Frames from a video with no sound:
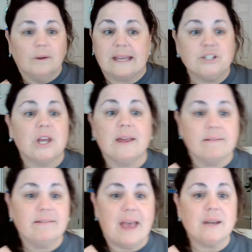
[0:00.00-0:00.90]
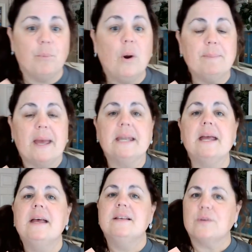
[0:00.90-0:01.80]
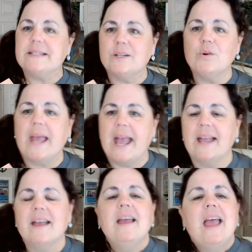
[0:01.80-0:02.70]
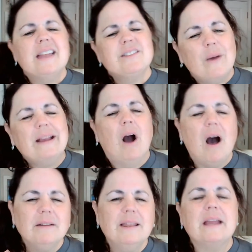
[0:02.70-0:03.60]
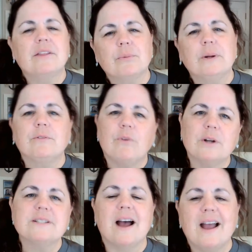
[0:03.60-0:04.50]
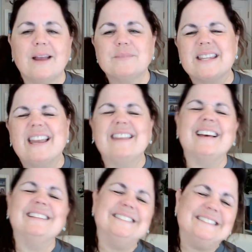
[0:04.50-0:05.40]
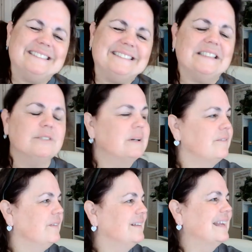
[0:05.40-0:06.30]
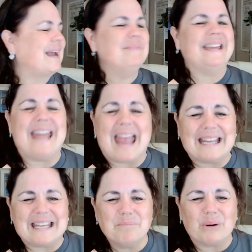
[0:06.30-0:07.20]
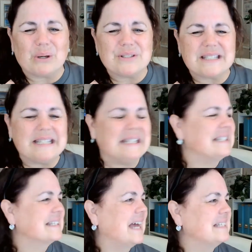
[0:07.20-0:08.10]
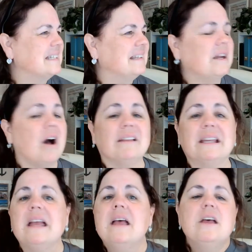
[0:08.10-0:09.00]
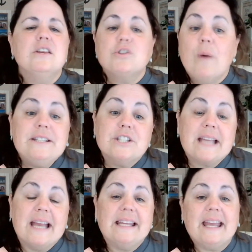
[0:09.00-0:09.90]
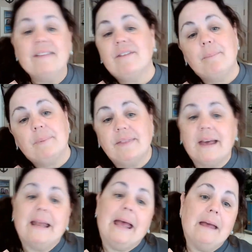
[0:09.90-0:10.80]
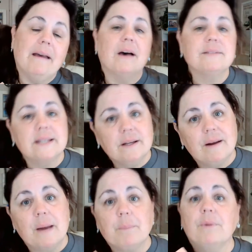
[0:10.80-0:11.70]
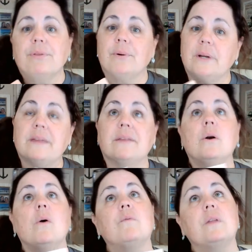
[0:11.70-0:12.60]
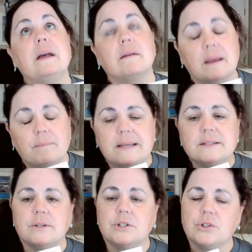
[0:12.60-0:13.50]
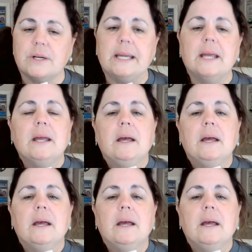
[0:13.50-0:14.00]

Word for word: get you that appointment. So I said, okay. And so I called like 3 or 4 times and then I thought, oh, I don't want to feel like I'm the nagging person that's constantly calling. So I just kind of gave up and thought, I'll see her April 30th and hopefully I'll get my surgery